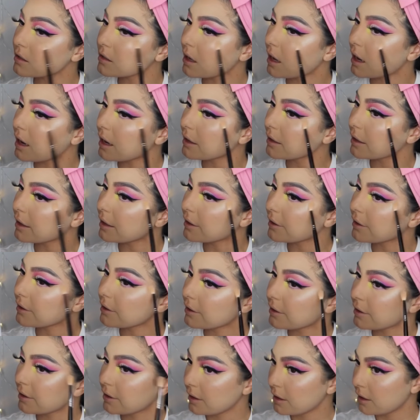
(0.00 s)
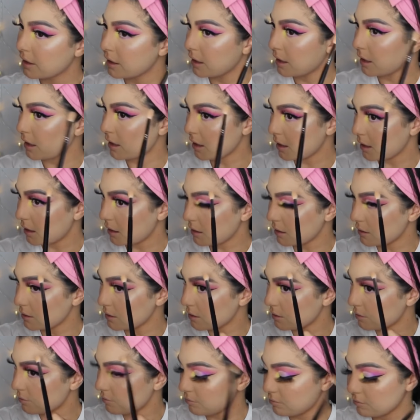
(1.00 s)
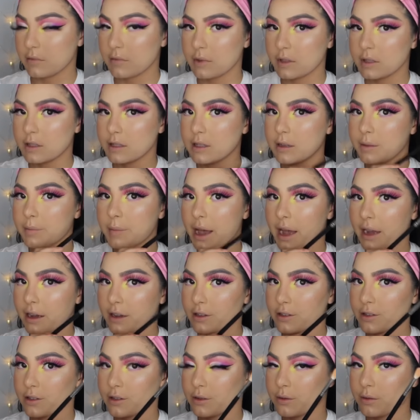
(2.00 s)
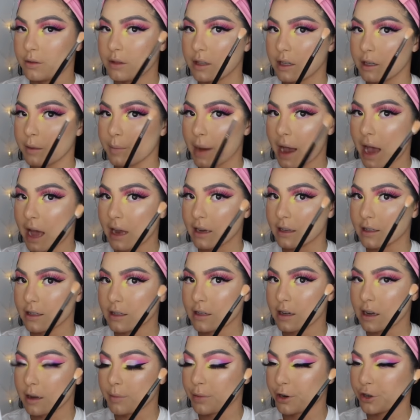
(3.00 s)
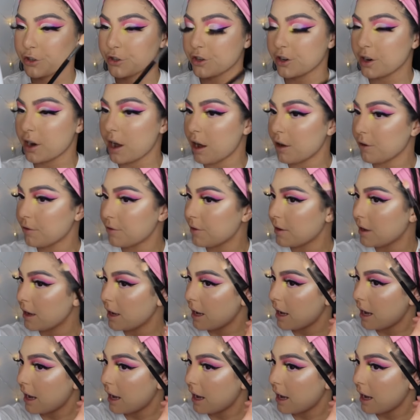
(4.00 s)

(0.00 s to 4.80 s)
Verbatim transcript: a highlighter. And dip back into the palette, did not brush it off.